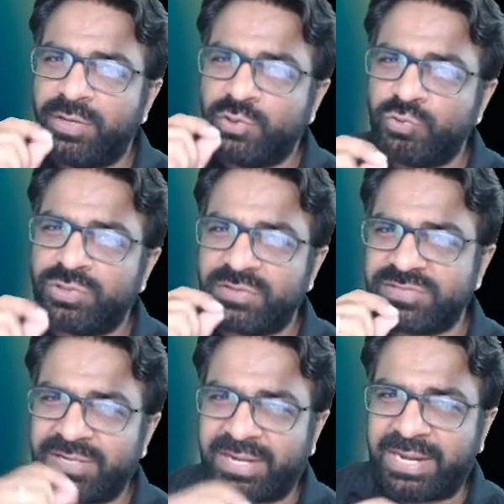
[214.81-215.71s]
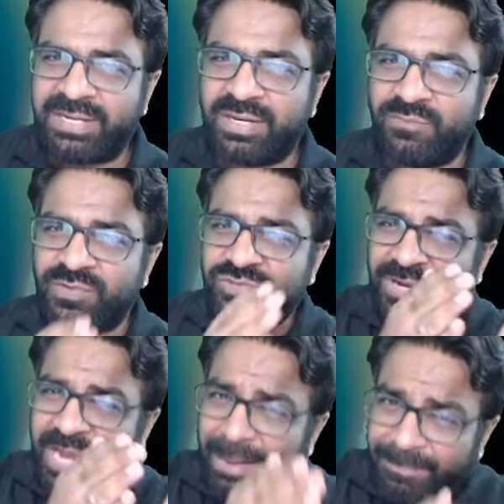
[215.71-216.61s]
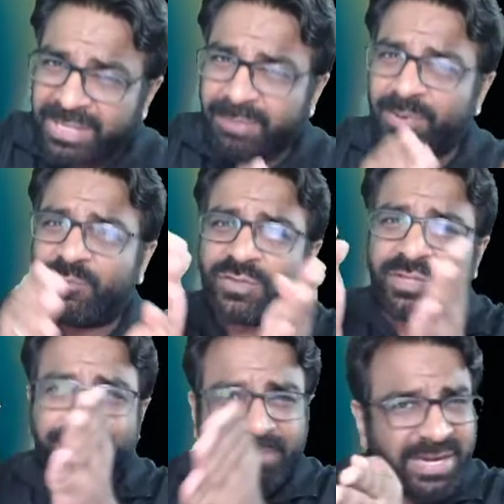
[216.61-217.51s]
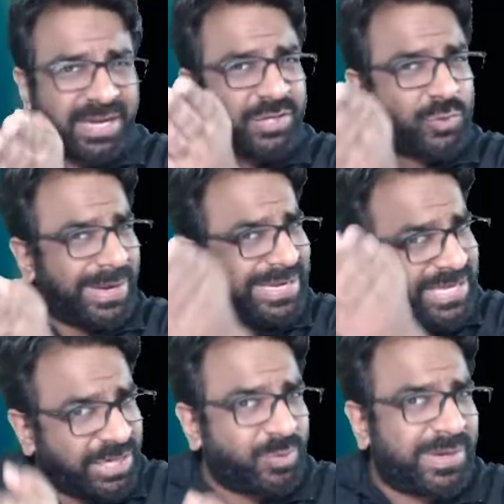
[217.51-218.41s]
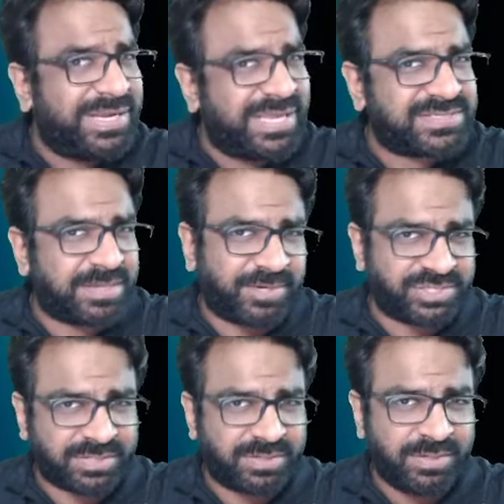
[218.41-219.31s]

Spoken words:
2019, which were applicable for the May 2020 examination.